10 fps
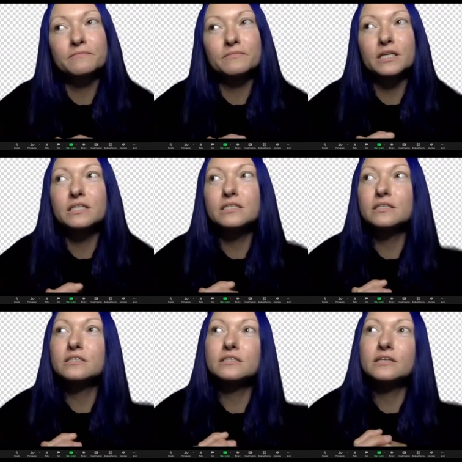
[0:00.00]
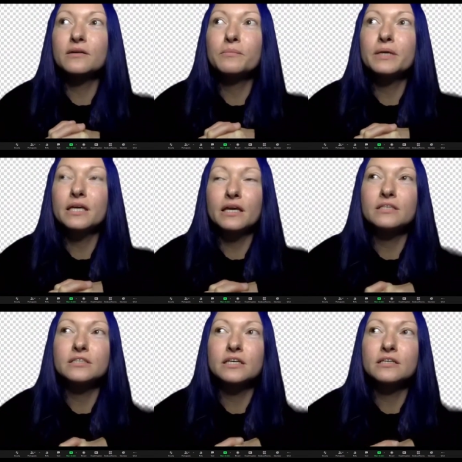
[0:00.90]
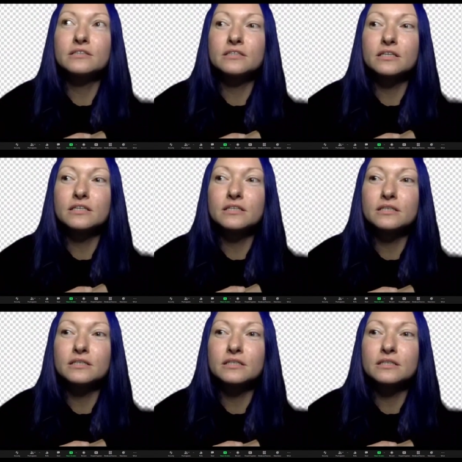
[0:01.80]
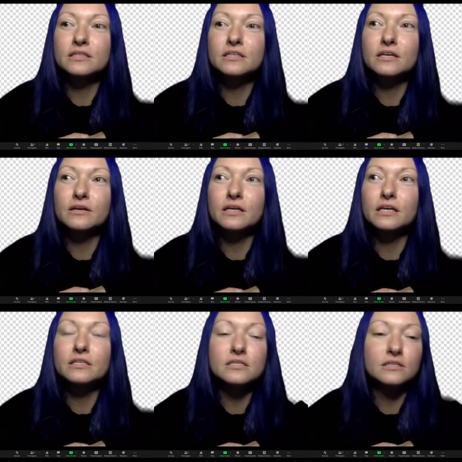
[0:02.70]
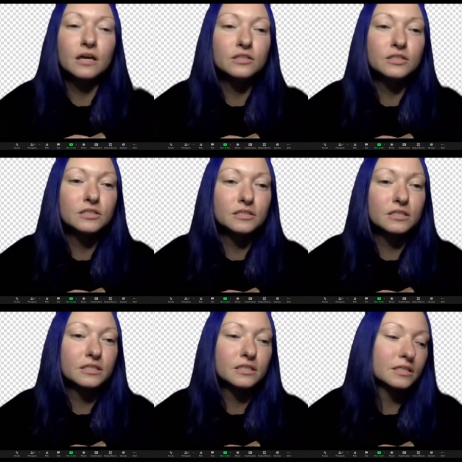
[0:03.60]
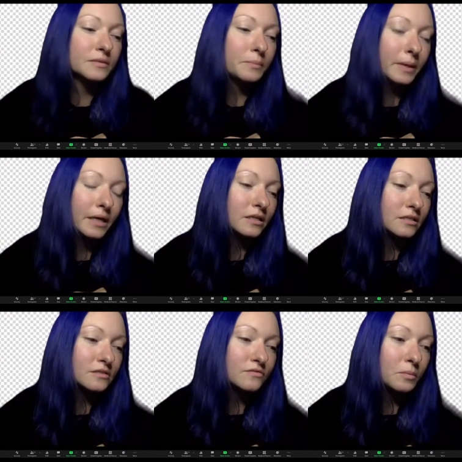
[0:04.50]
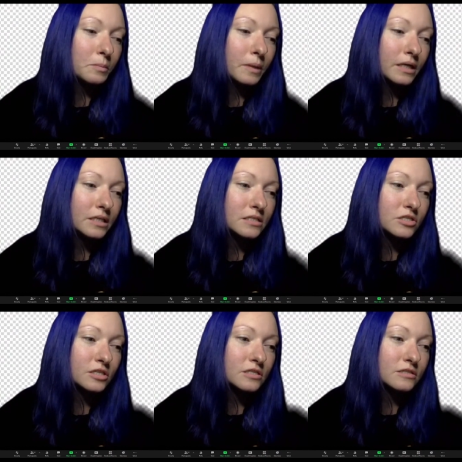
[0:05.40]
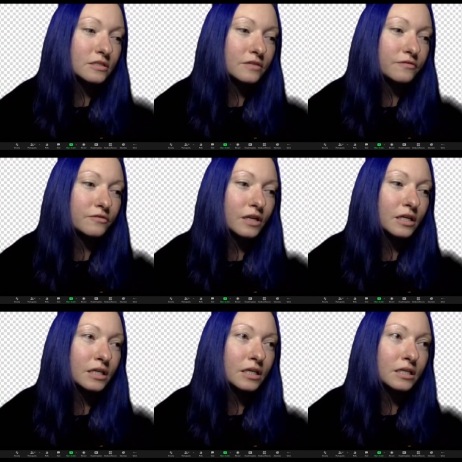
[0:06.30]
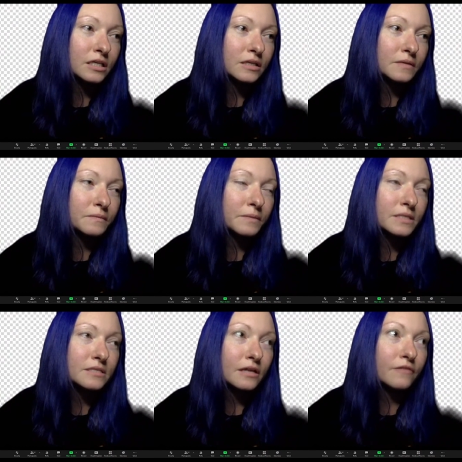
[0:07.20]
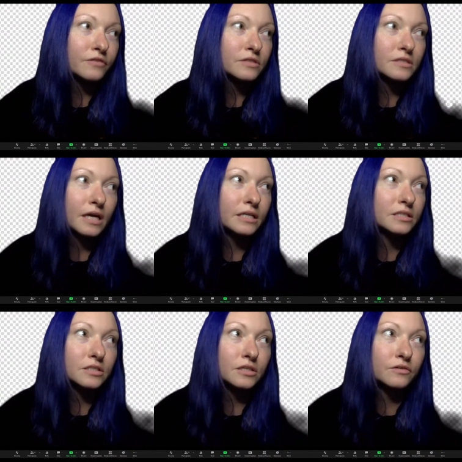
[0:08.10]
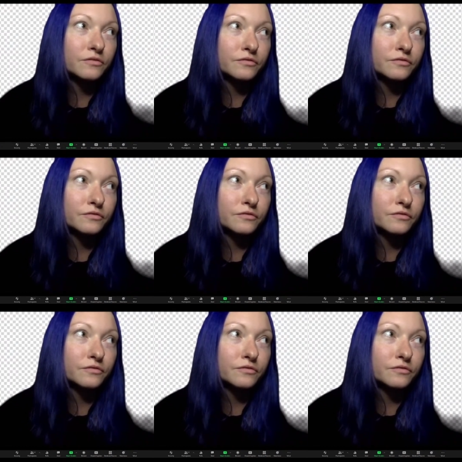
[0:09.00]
It's complicated. It's not independence from body. It's just feeling myself inside of